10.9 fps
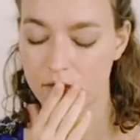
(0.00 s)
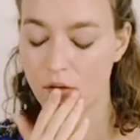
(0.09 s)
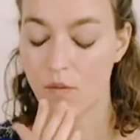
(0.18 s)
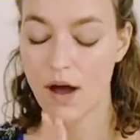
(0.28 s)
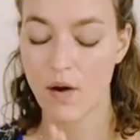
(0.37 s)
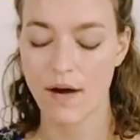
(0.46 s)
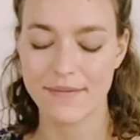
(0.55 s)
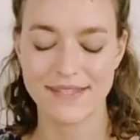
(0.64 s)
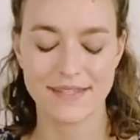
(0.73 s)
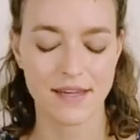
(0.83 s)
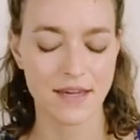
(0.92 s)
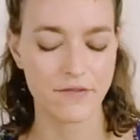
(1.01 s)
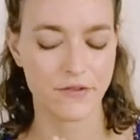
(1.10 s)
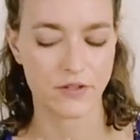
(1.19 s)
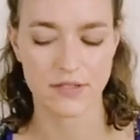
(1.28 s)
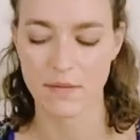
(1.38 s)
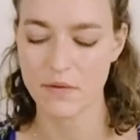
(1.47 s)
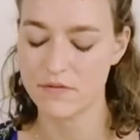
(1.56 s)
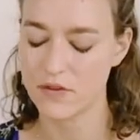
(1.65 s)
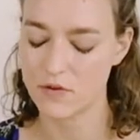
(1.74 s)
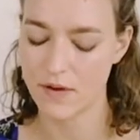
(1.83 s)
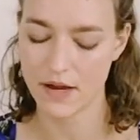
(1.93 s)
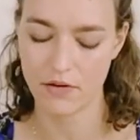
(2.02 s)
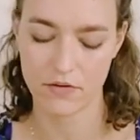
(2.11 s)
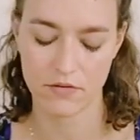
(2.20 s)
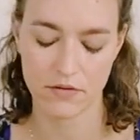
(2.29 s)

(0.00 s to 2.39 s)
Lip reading: Wow, I'm seeing for some of you, I don't,